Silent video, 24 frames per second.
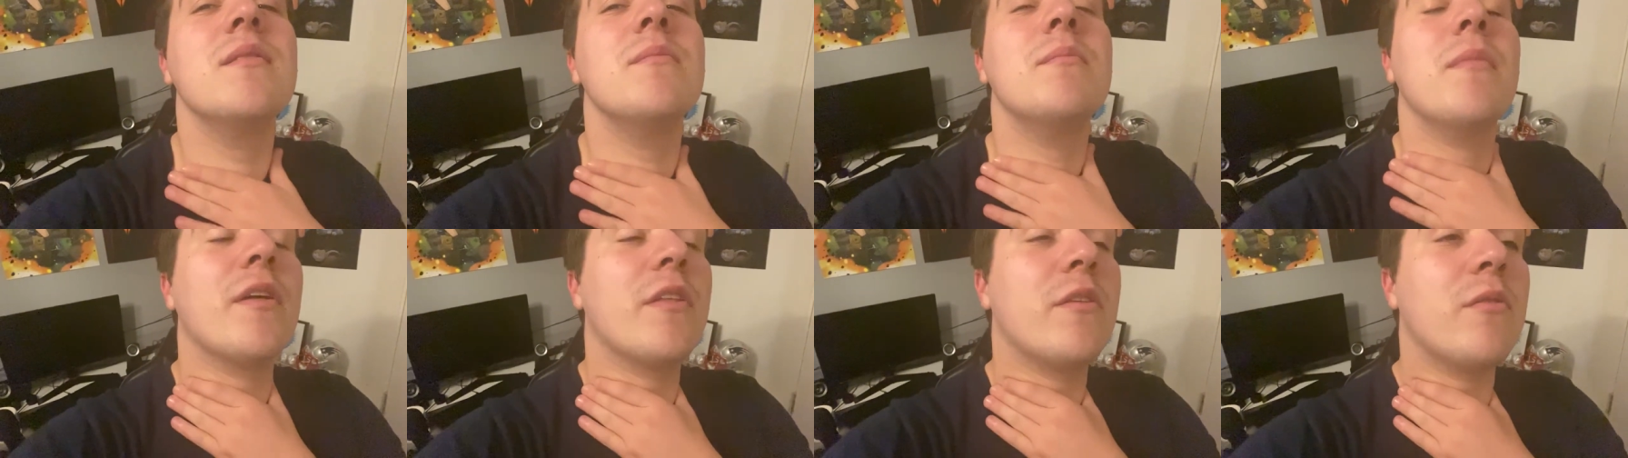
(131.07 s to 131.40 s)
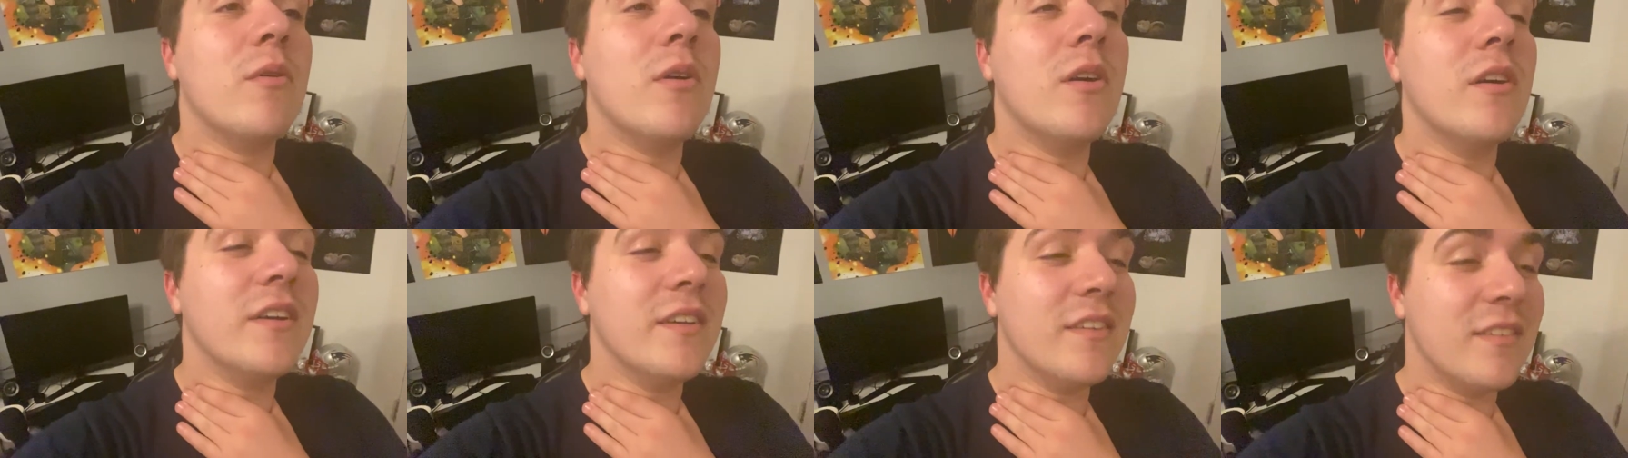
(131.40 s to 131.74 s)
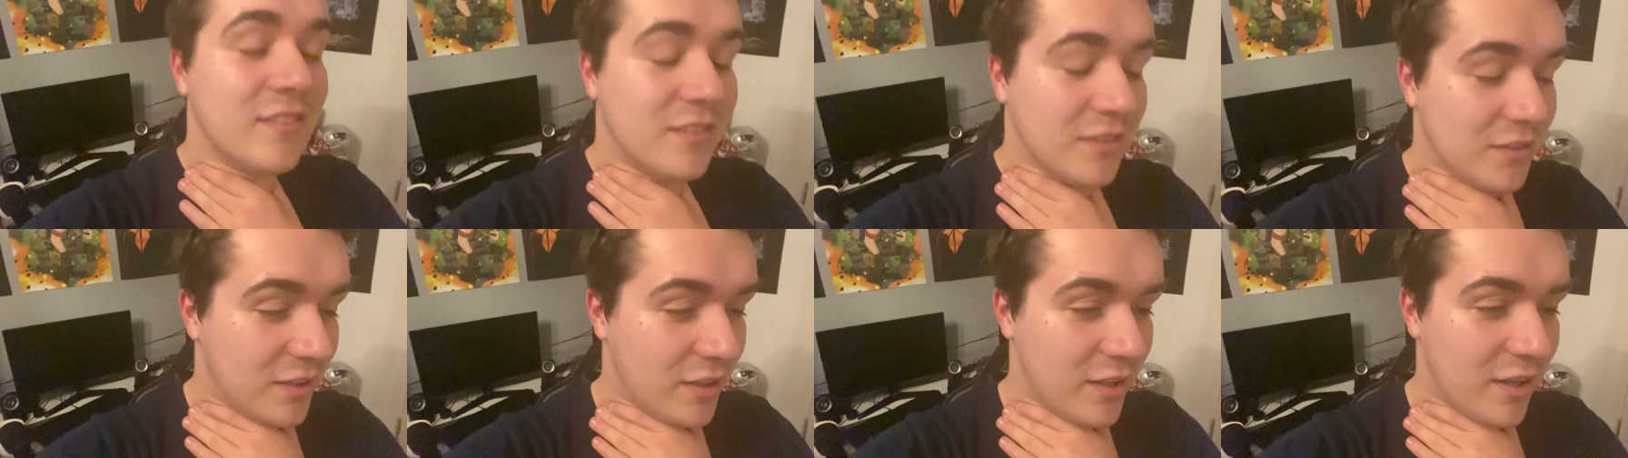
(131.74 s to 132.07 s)
my throat is
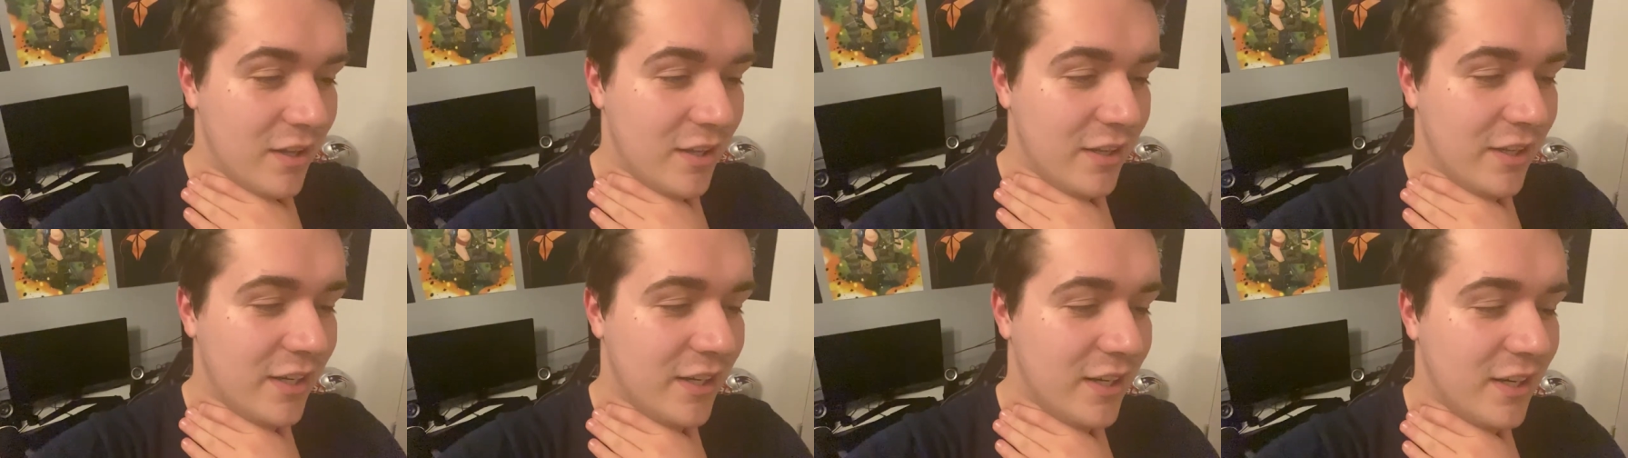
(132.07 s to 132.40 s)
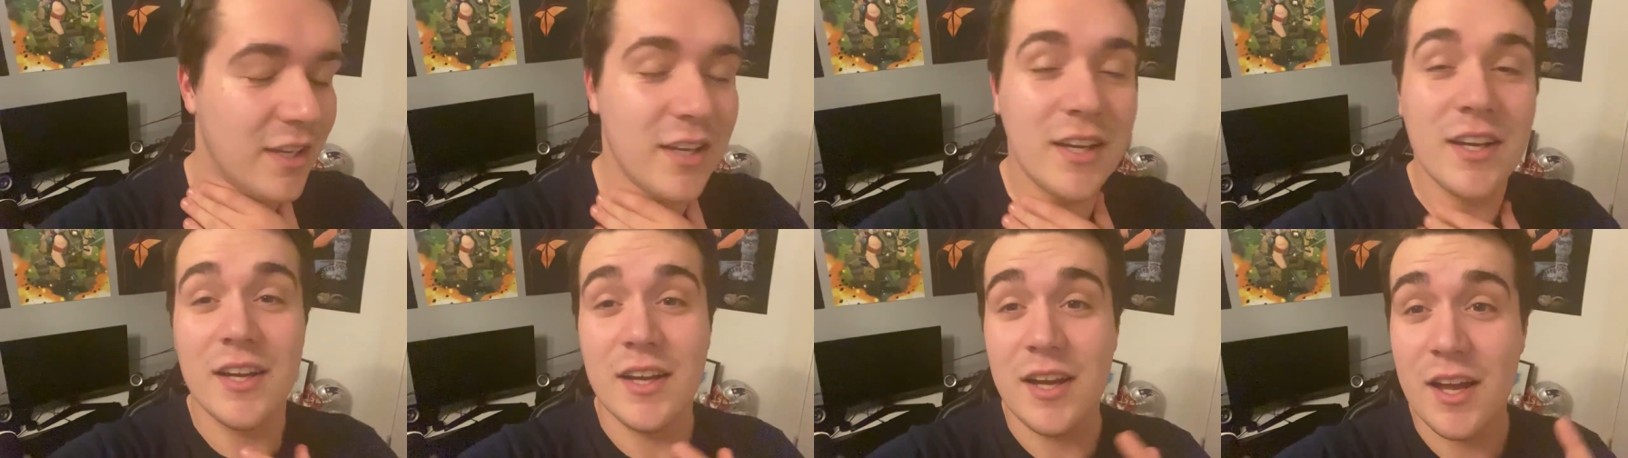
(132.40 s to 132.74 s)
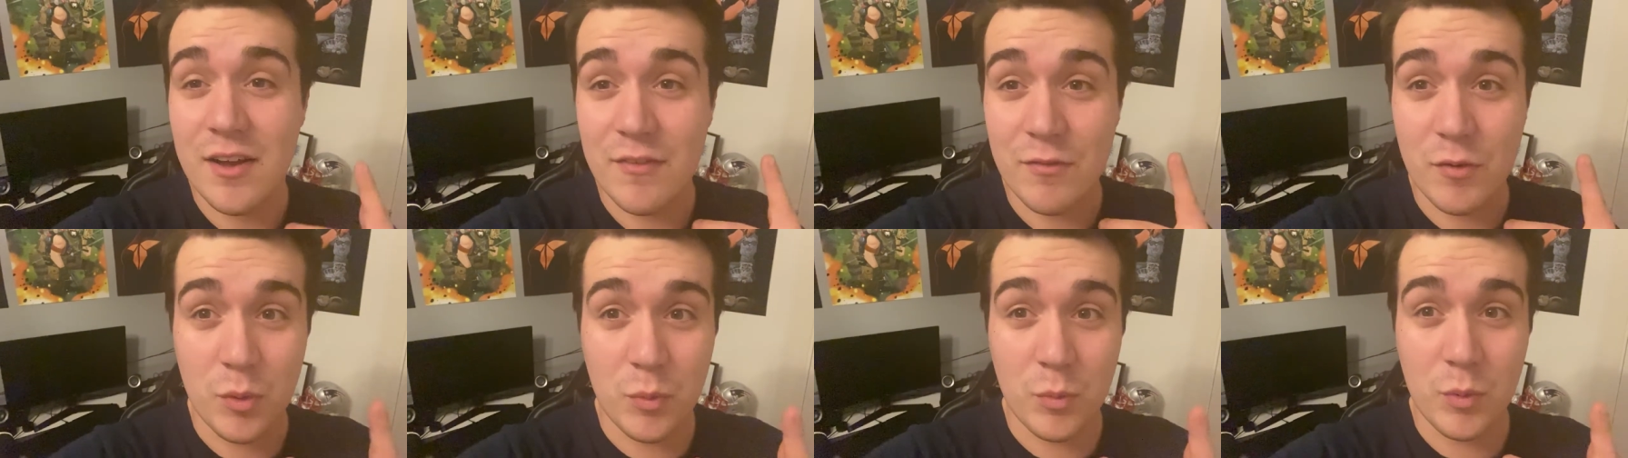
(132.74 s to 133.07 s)
still hurting.
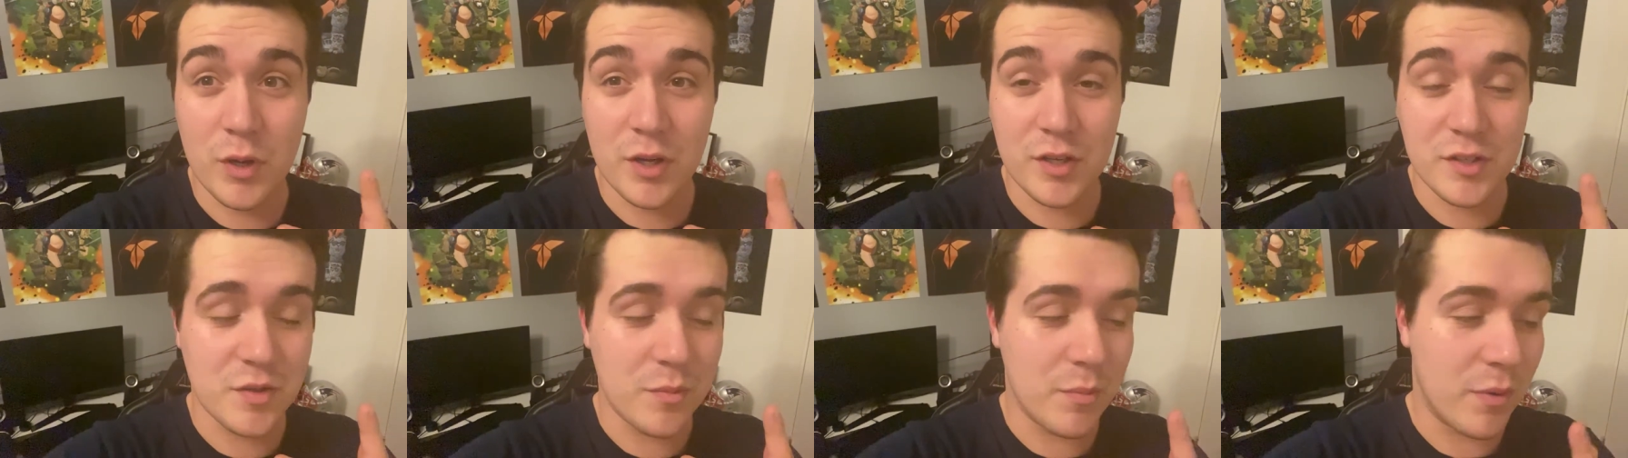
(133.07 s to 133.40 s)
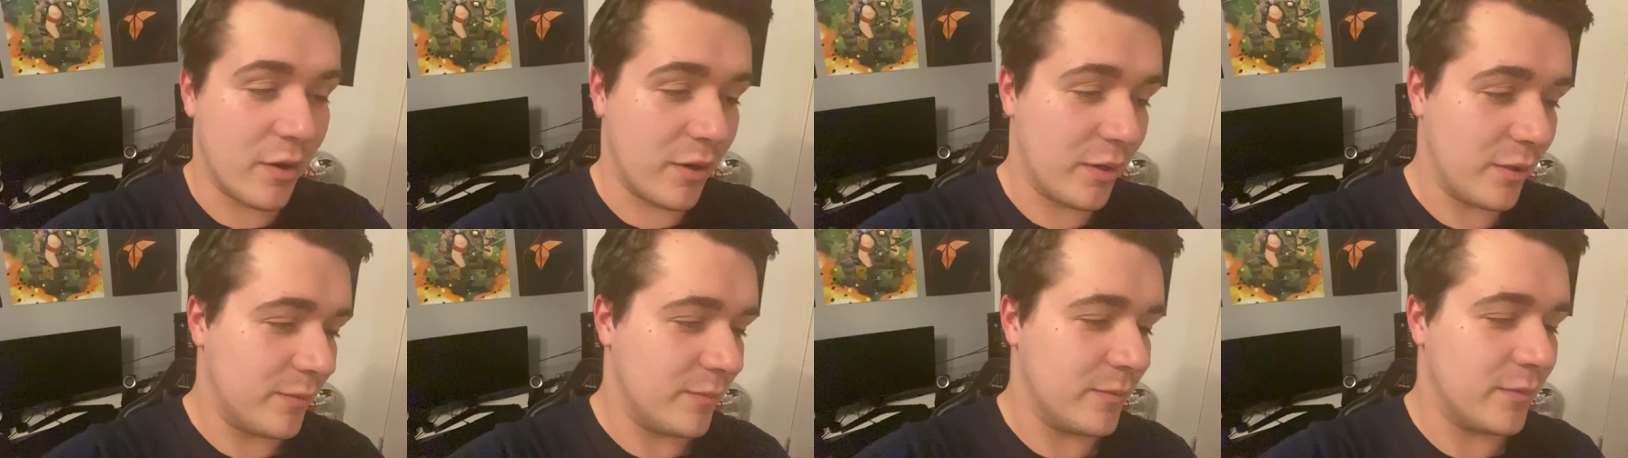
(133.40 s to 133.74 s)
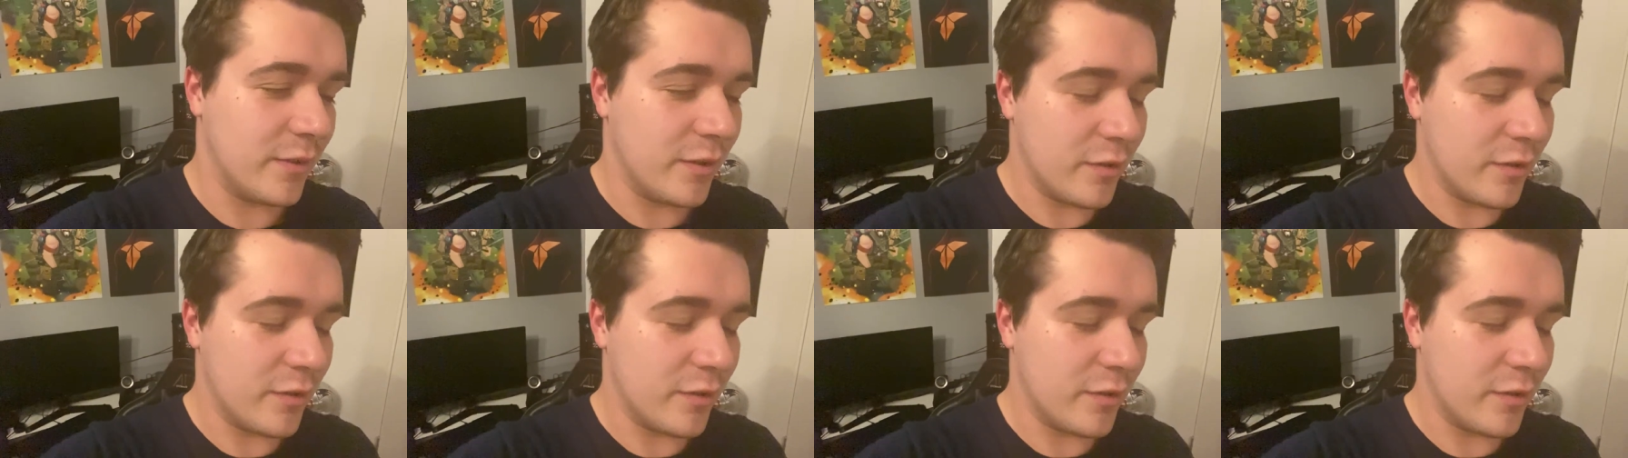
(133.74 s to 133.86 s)
I've got work tomorrow.